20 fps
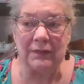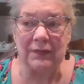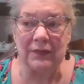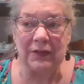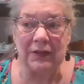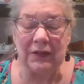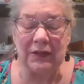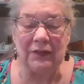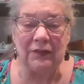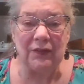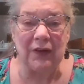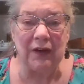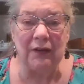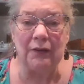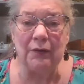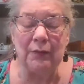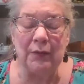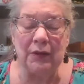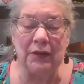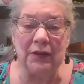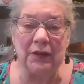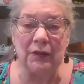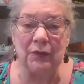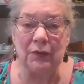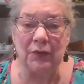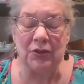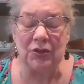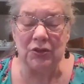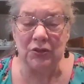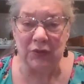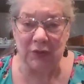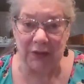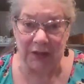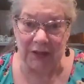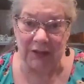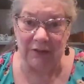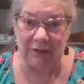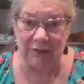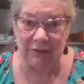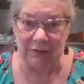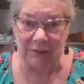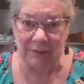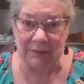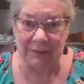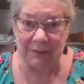environment in which you live.